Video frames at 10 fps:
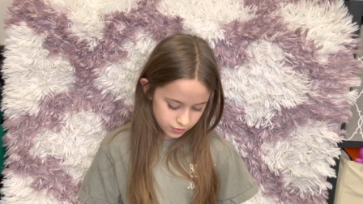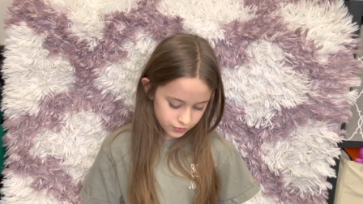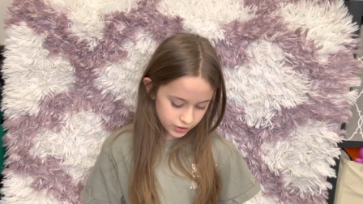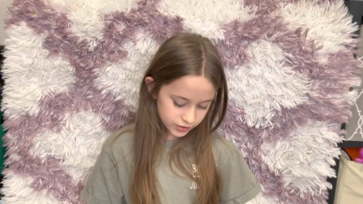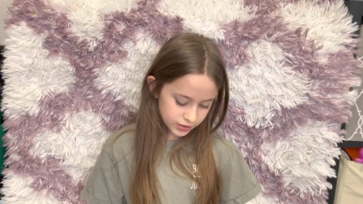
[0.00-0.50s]

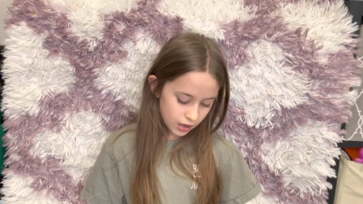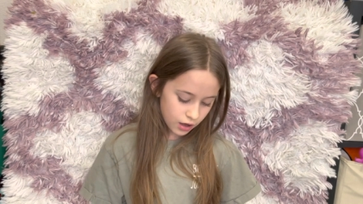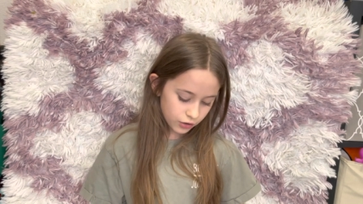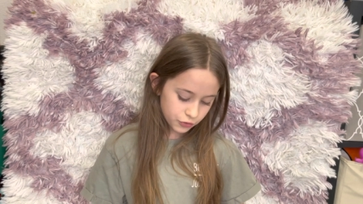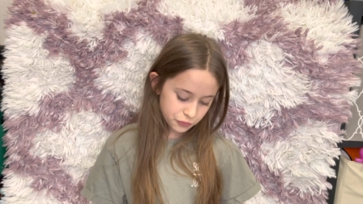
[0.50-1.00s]
there's
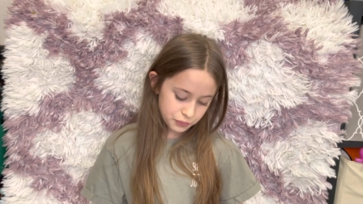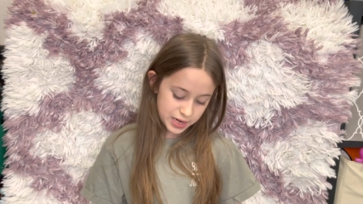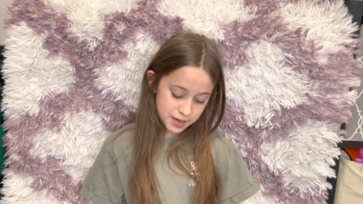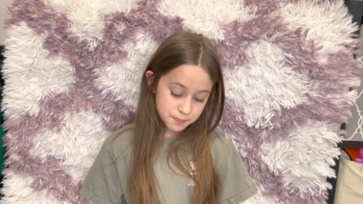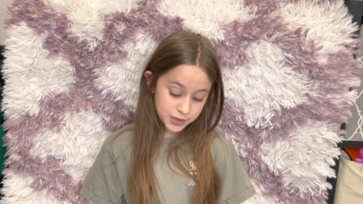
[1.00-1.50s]
a
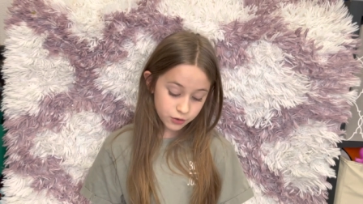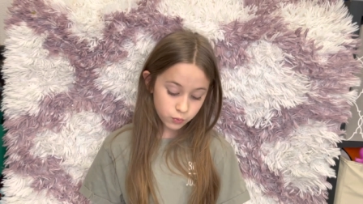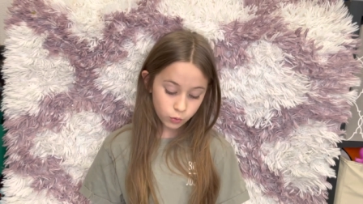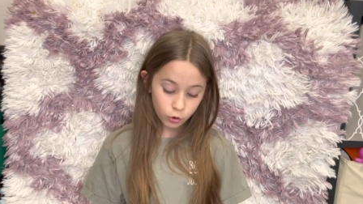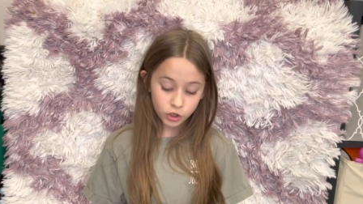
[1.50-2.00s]
great big
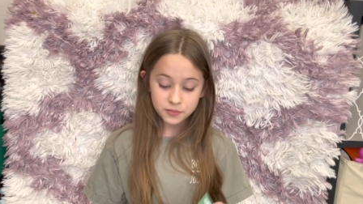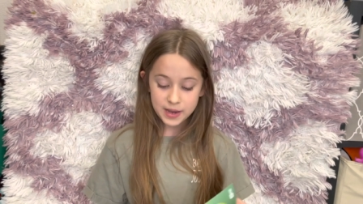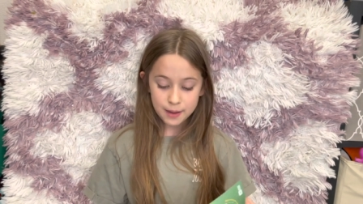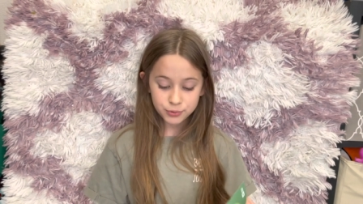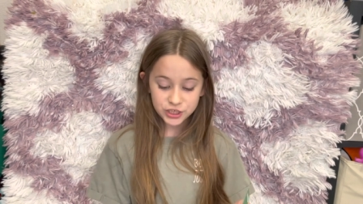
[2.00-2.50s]
world
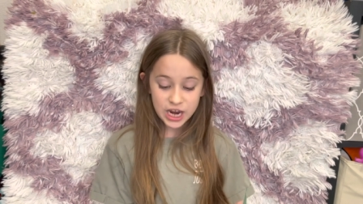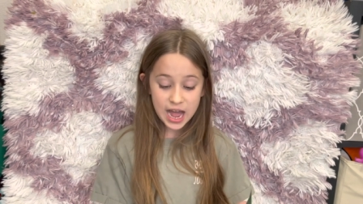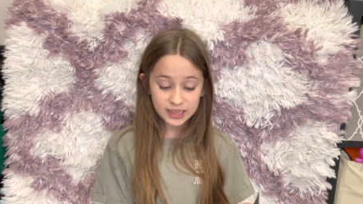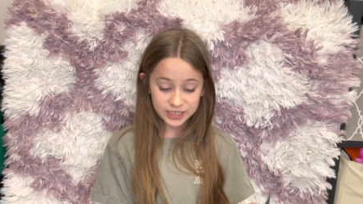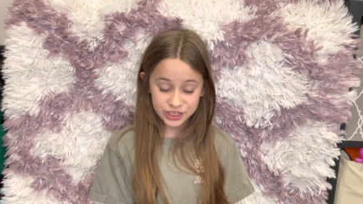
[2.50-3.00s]
map
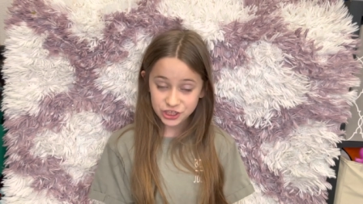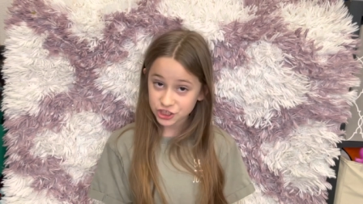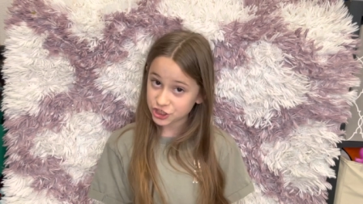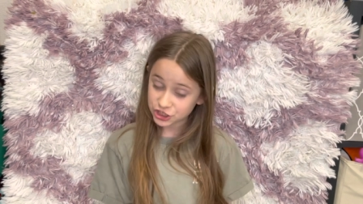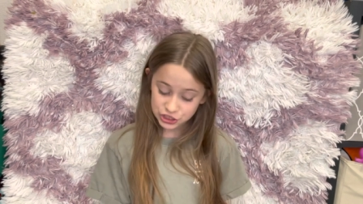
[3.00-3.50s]

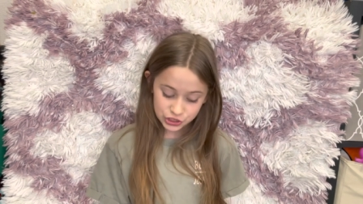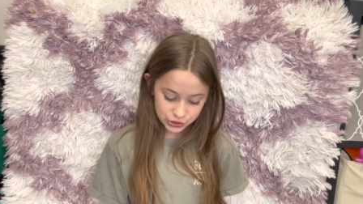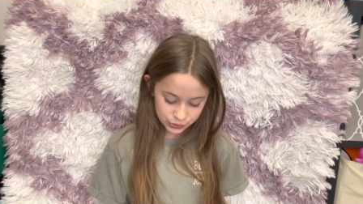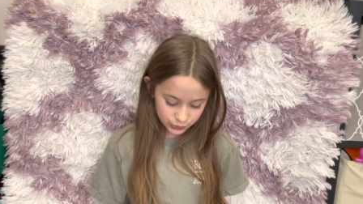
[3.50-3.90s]
challenge too.